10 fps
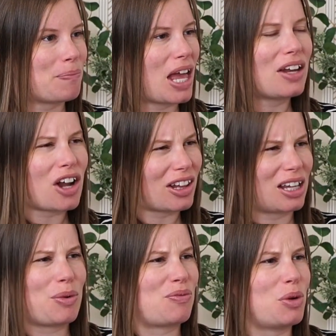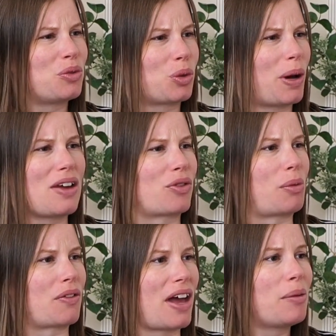And not like we've moved away from
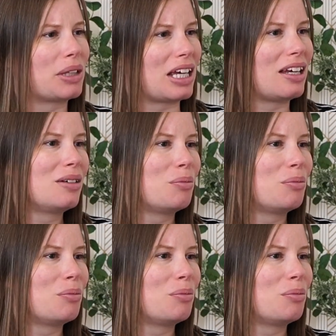our family,